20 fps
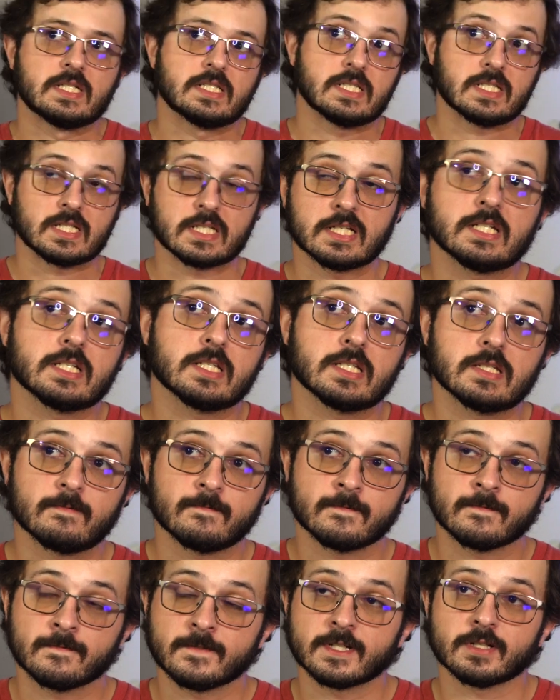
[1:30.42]
they kind of did
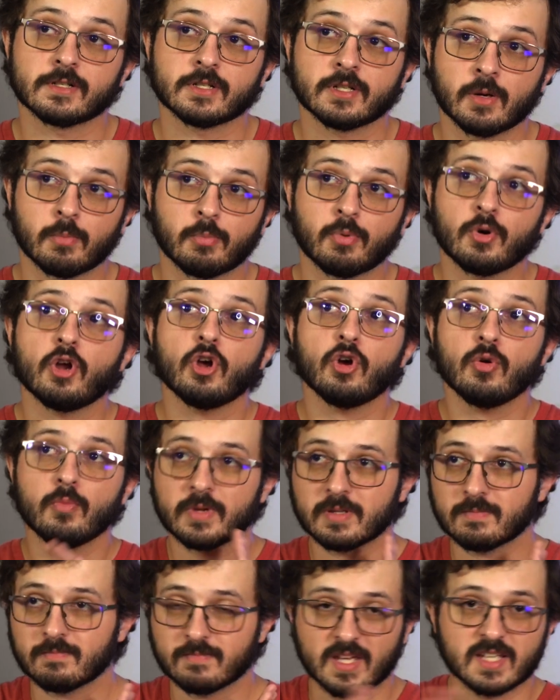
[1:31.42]
for Final Cut Pro,
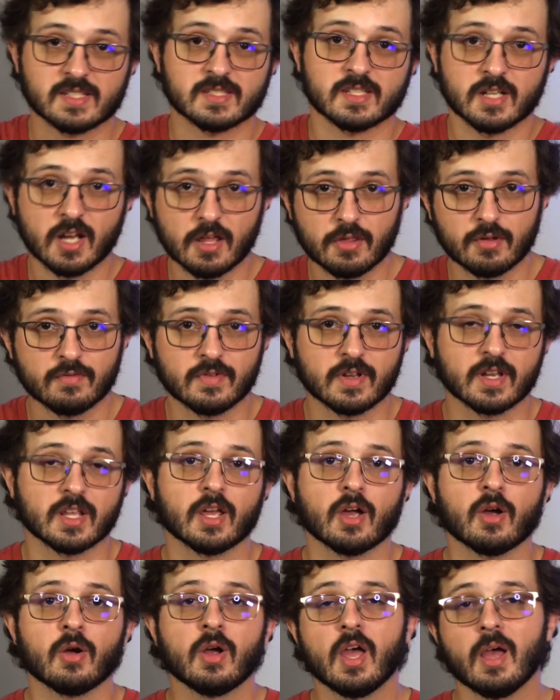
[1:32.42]
but that's another
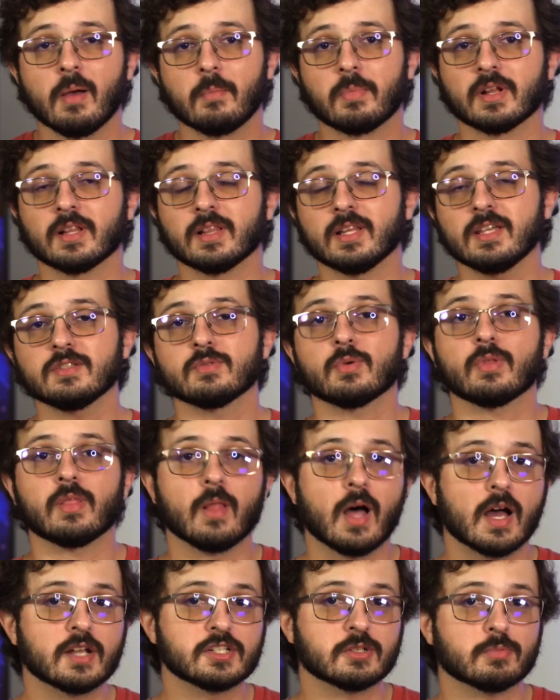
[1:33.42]
video. But at least with
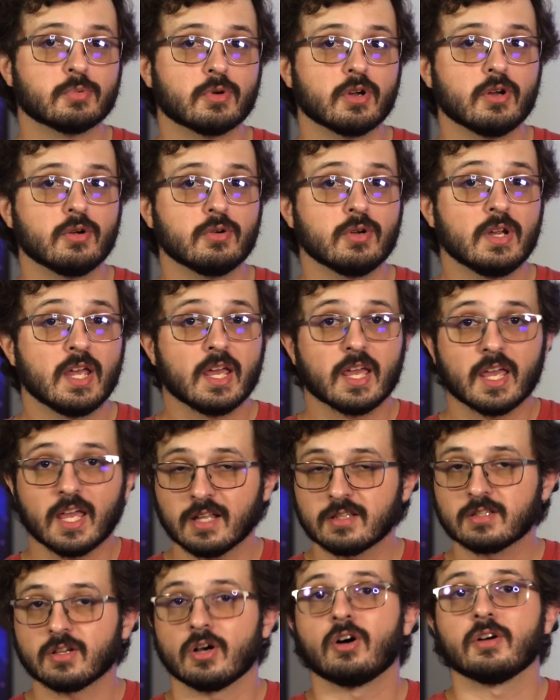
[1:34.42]
Logic Pro,
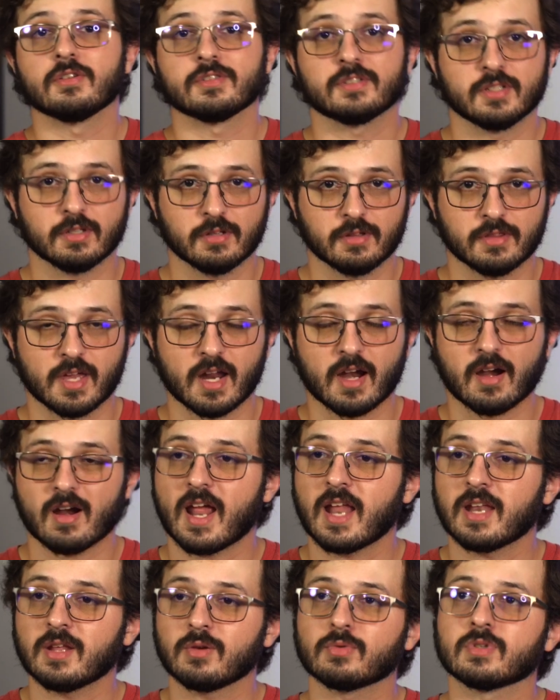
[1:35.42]
it's all still there,
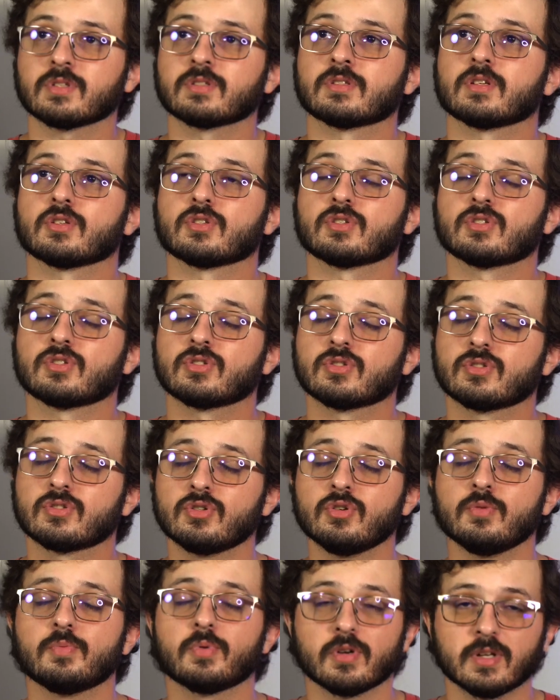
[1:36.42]
and it was
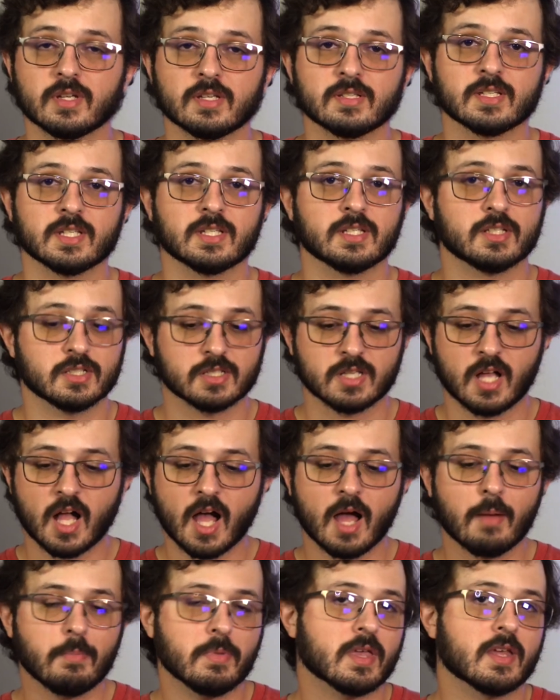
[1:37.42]
super easy to just
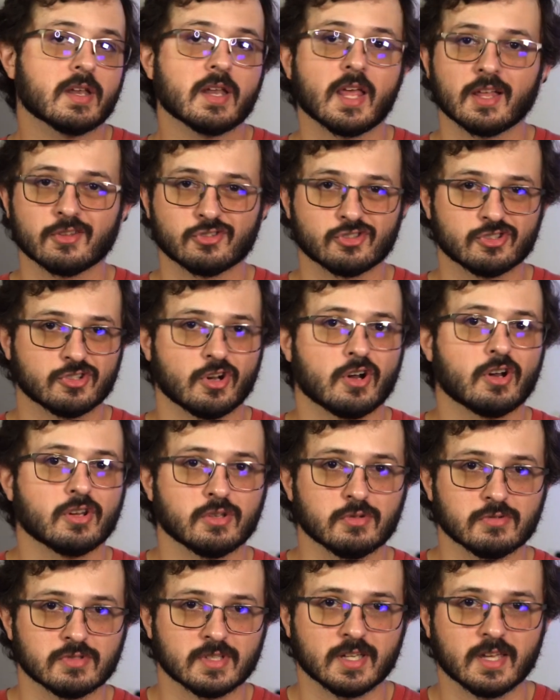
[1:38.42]
hop in and start
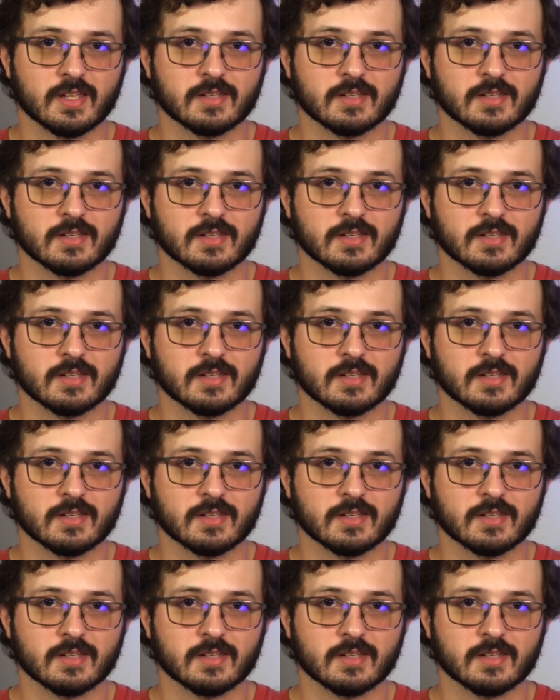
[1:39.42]
using